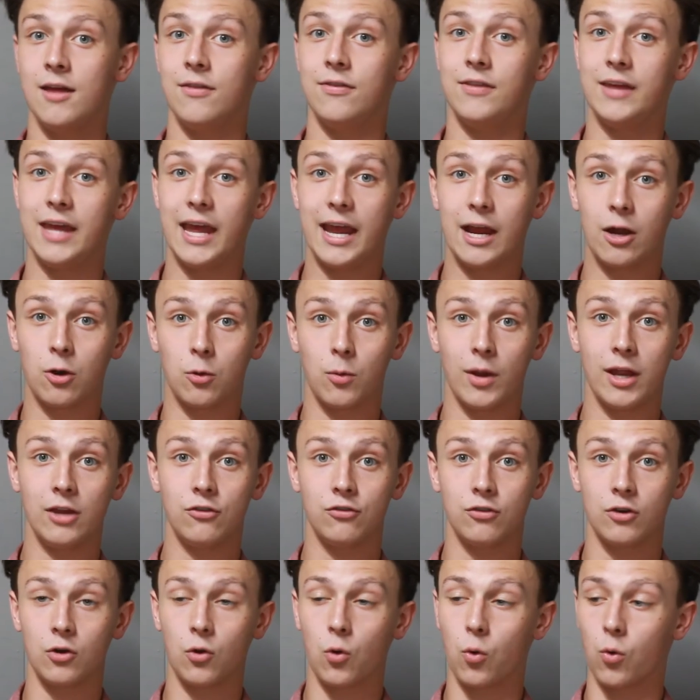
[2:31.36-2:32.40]
The
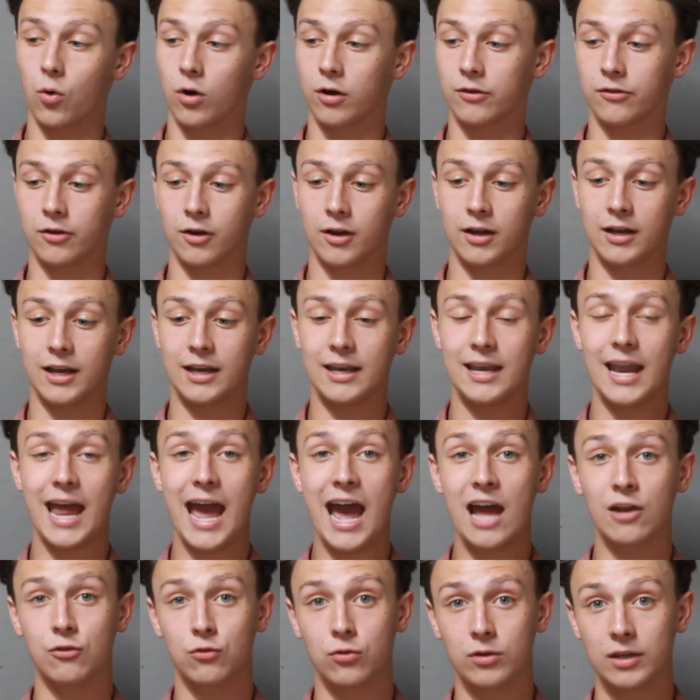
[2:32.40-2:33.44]
aeration cores are going to
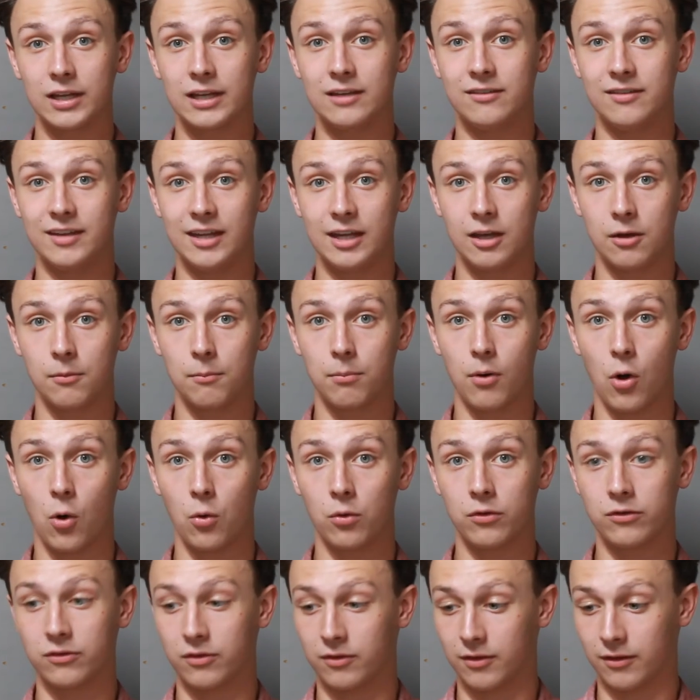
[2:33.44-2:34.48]
naturally
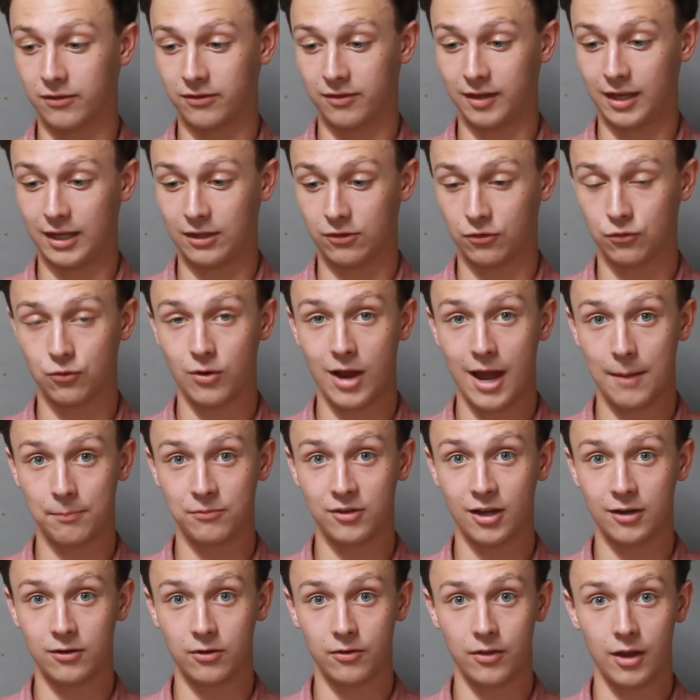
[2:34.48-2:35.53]
decompose, so the seed's
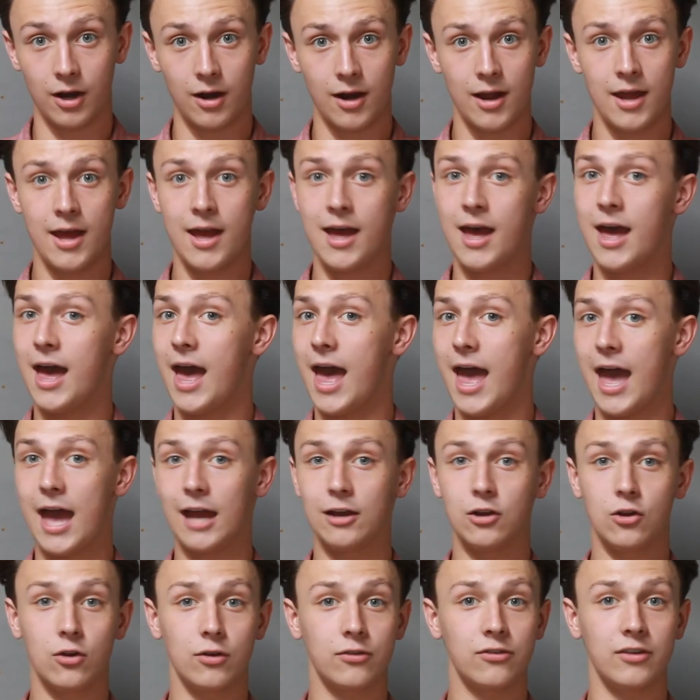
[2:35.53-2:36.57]
trapped under there,
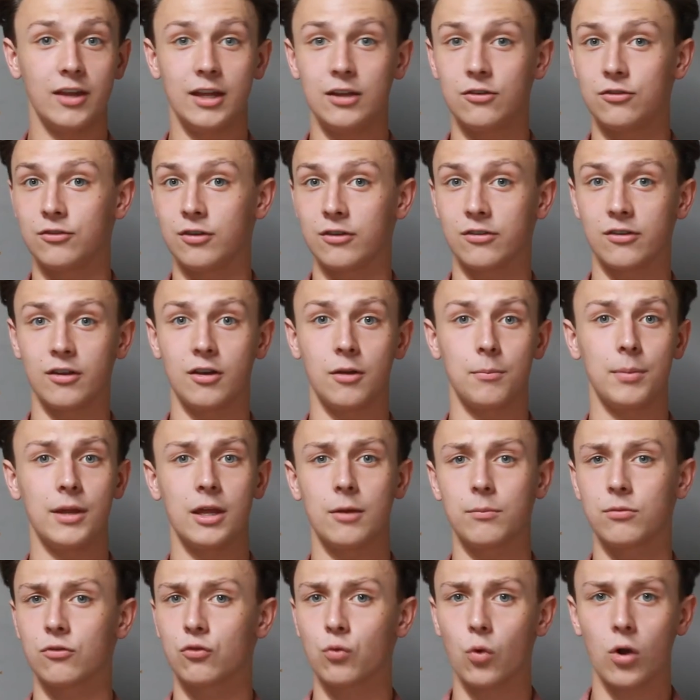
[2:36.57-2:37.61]
and your seed's just going to be
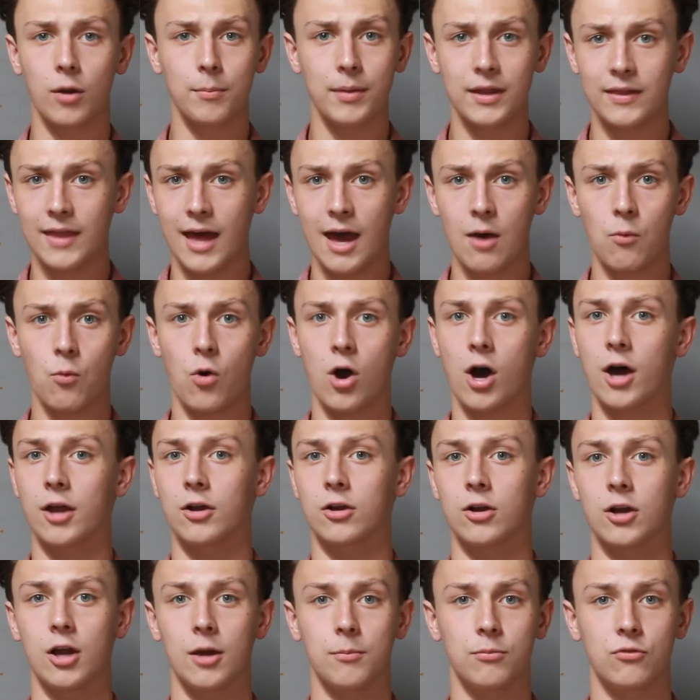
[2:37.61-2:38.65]
absorbing that
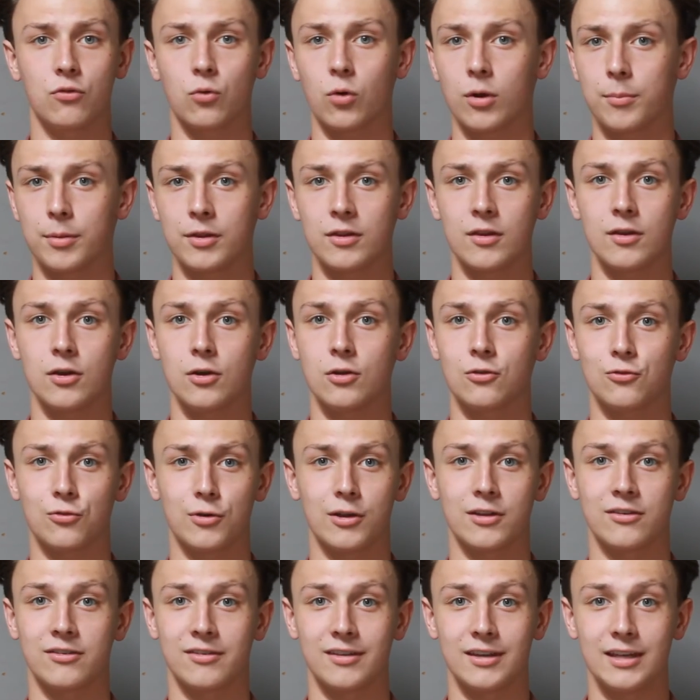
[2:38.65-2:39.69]
water, absorbing the
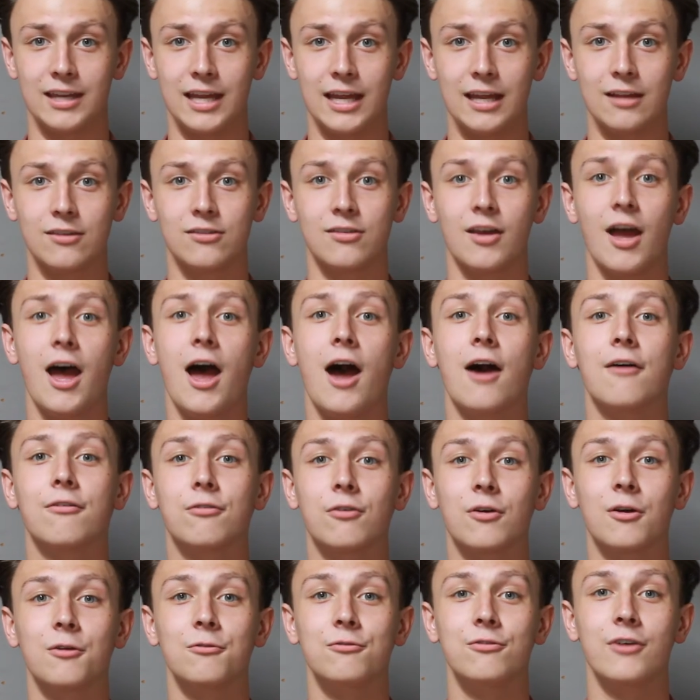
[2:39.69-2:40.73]
nutrients it needs
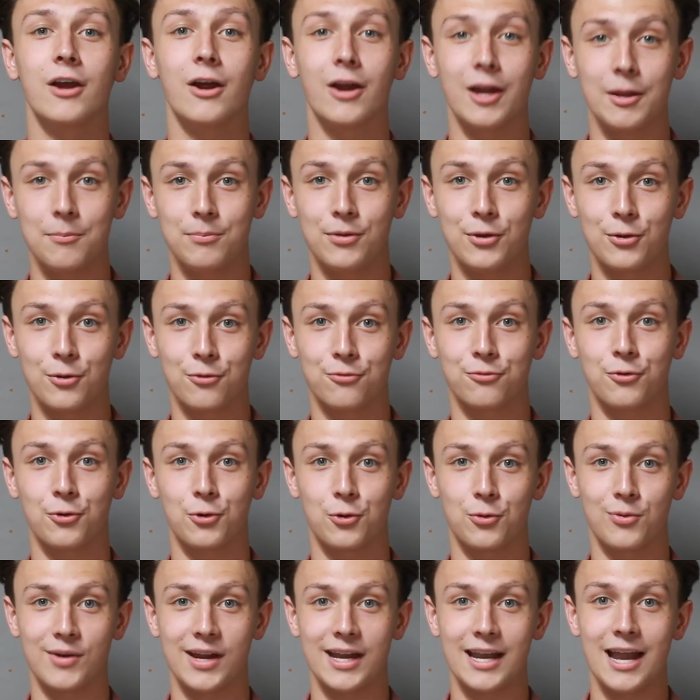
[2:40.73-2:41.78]
for a very beautiful
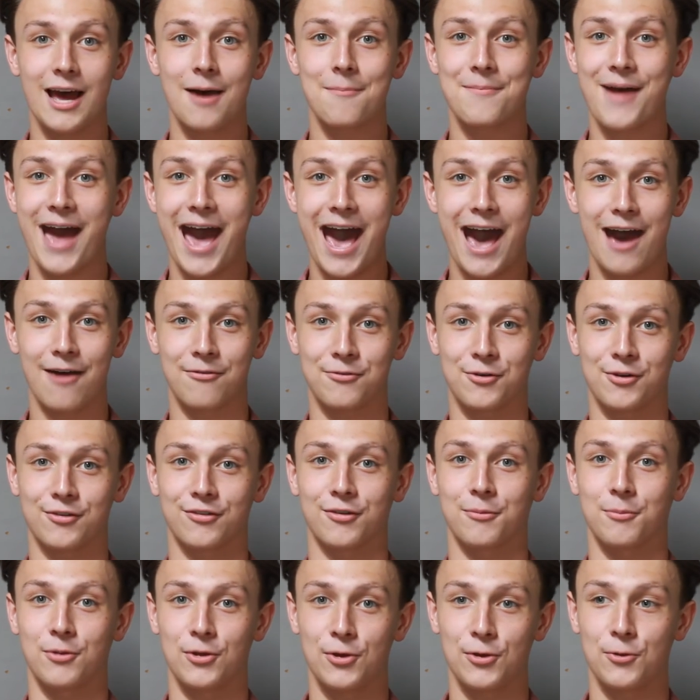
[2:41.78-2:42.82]
green up after
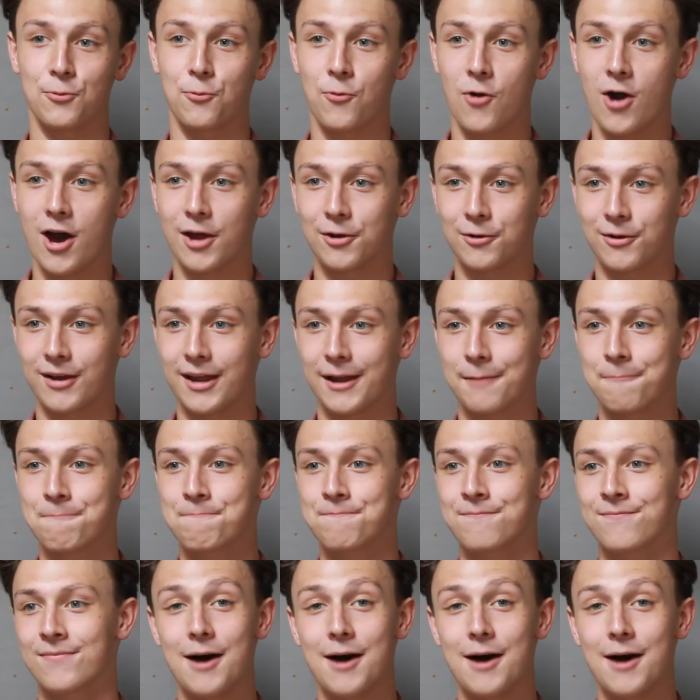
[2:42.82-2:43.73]
some good watering.